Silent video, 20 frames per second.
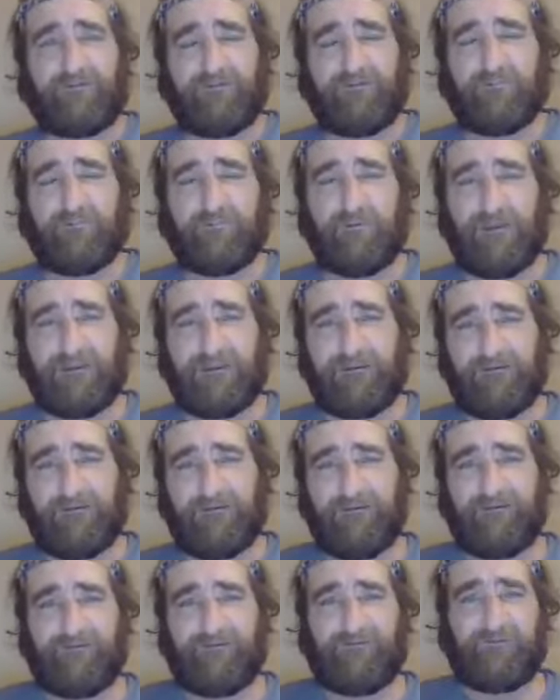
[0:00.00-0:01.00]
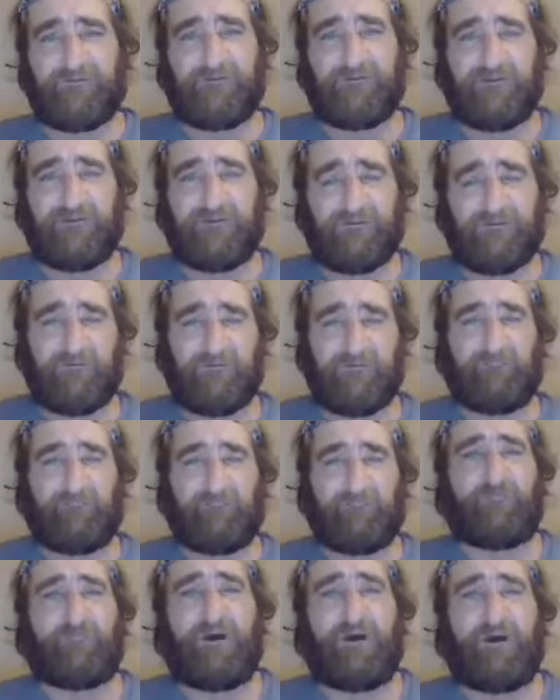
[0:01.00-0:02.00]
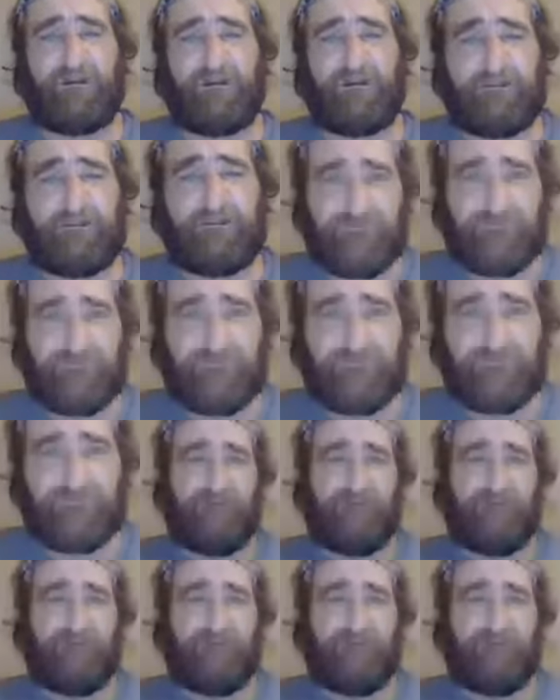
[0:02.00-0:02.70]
You recognize it in your bodies.